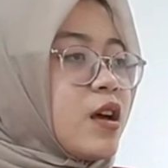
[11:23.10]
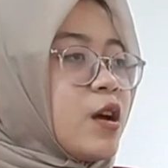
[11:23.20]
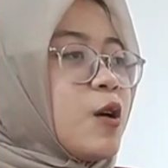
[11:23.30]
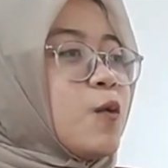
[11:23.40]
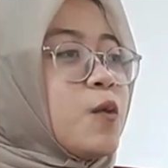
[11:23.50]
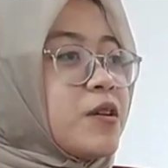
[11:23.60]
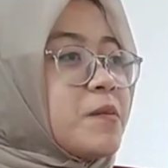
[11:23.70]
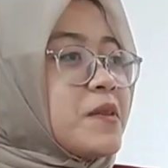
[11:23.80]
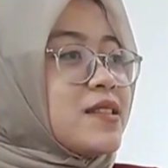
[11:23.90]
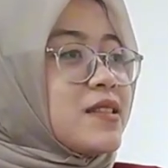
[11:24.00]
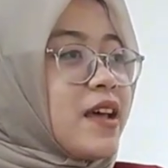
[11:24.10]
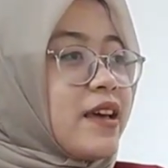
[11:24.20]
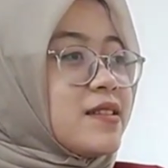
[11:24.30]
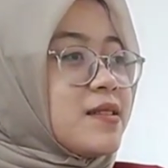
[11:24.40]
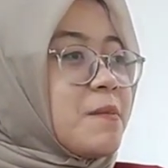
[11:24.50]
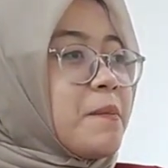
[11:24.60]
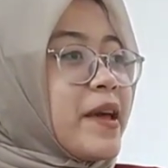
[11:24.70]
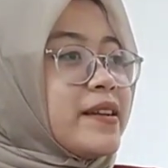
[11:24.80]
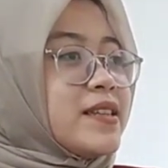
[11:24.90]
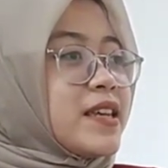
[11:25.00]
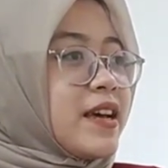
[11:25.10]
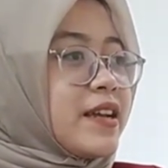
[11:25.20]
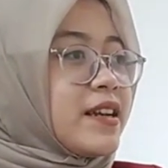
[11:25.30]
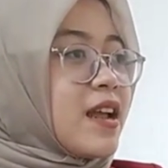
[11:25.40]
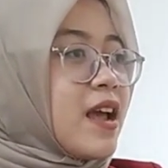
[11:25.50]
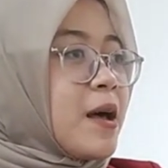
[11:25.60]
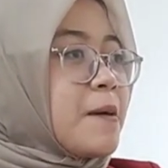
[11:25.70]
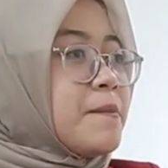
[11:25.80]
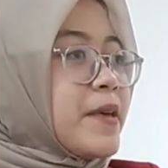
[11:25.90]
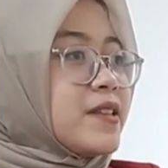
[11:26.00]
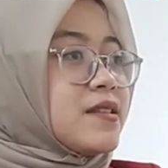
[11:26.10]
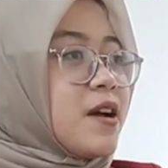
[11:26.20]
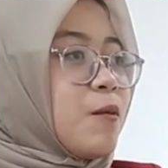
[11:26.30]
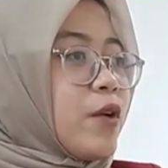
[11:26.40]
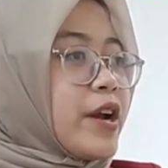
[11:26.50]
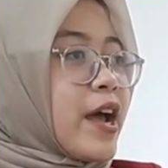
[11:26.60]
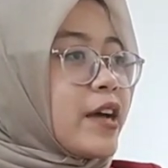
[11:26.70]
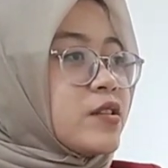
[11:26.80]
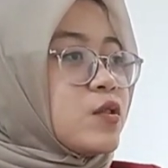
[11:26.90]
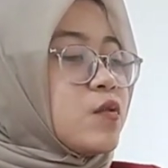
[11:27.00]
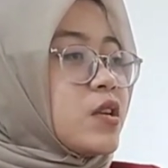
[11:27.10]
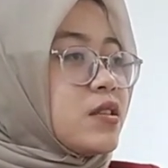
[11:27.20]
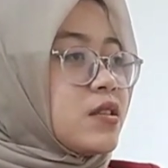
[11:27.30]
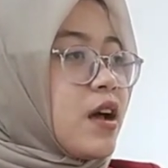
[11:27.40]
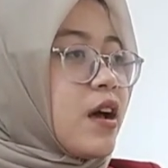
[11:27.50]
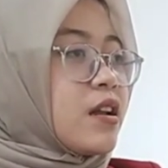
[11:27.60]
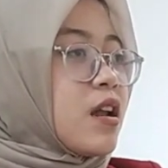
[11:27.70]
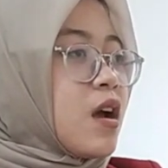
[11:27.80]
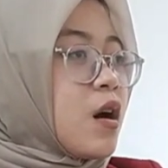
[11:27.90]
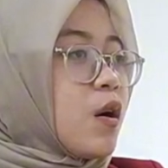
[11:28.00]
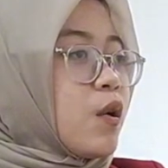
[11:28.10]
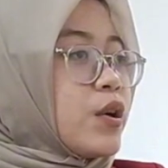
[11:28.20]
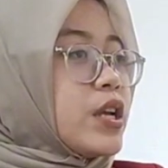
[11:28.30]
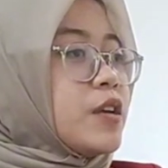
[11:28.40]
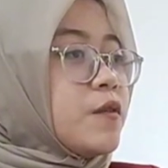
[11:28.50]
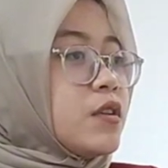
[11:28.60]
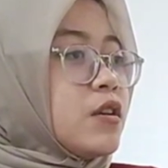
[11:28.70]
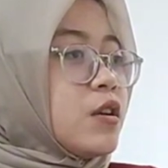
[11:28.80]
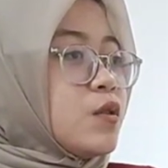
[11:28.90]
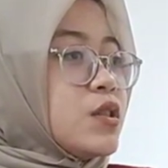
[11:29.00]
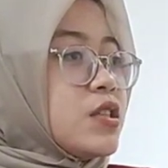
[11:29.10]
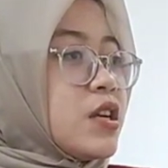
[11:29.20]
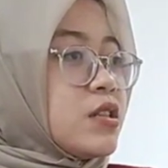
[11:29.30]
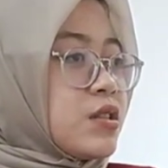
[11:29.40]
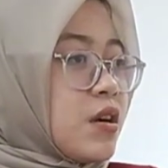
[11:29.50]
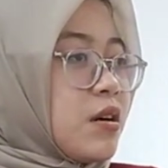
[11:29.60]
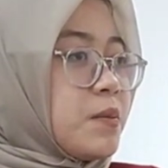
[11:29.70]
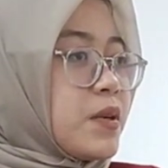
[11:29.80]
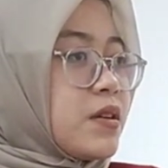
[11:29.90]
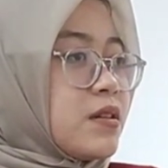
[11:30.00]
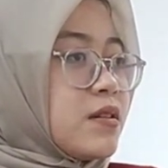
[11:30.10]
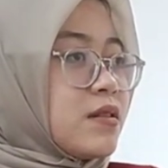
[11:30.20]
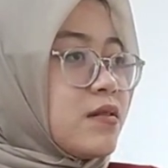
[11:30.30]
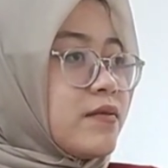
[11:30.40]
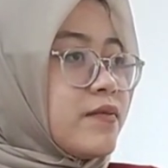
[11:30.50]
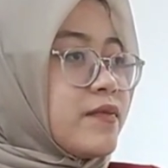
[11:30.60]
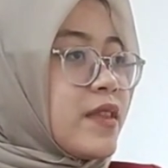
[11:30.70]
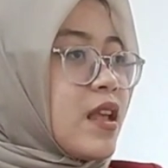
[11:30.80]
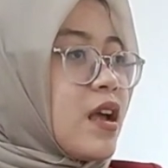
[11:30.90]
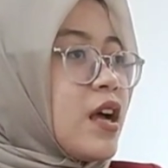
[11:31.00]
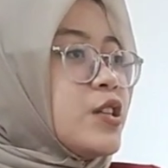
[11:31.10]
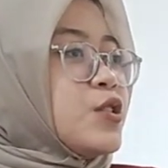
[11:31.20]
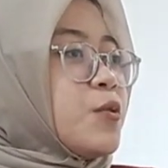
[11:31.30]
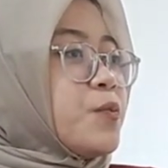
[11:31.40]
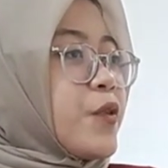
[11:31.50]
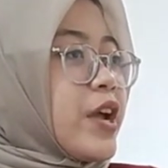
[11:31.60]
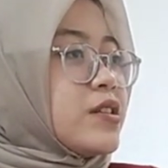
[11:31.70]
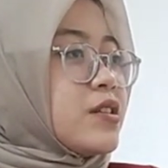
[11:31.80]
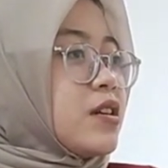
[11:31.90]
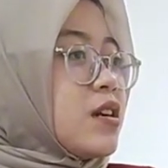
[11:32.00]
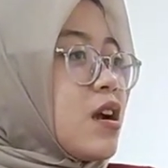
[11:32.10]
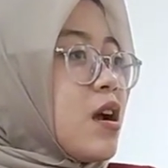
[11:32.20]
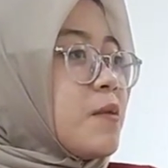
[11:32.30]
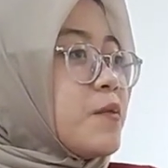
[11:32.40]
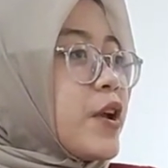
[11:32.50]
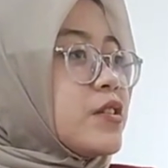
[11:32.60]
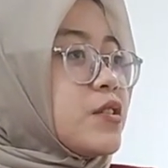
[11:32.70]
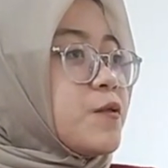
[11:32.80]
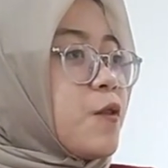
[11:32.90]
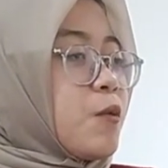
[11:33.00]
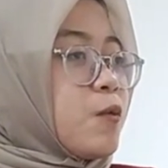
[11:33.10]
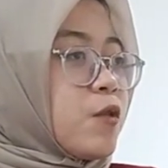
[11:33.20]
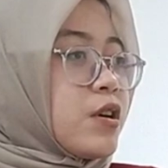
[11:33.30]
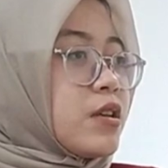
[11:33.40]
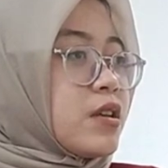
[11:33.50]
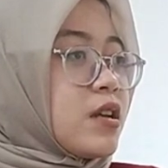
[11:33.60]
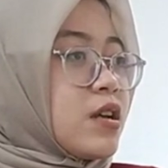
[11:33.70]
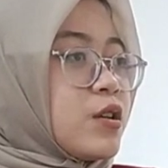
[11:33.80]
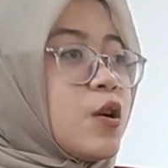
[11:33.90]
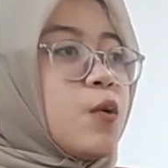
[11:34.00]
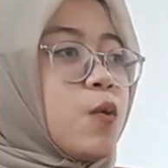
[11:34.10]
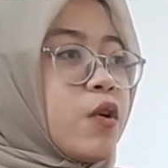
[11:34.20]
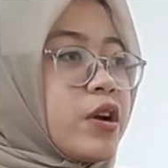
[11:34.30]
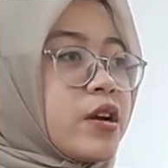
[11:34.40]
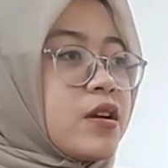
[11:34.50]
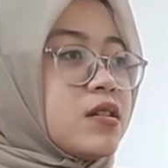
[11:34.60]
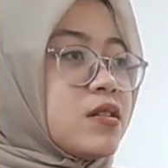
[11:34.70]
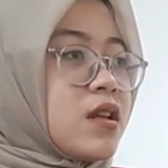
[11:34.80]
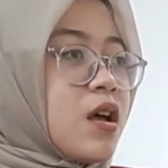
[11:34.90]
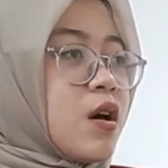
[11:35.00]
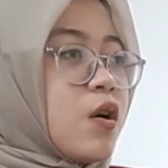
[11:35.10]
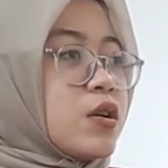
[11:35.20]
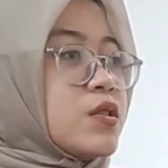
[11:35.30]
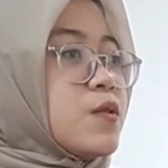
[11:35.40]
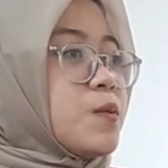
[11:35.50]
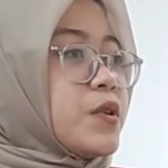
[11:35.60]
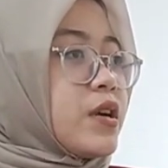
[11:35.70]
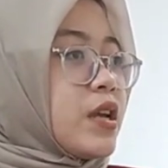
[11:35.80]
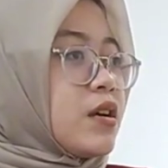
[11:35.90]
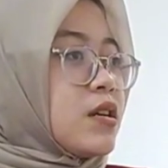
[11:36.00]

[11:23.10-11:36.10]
Work mistakes made can May someone has to resign or even lose their job. Job pressure, pressure from work, co-workers, or superior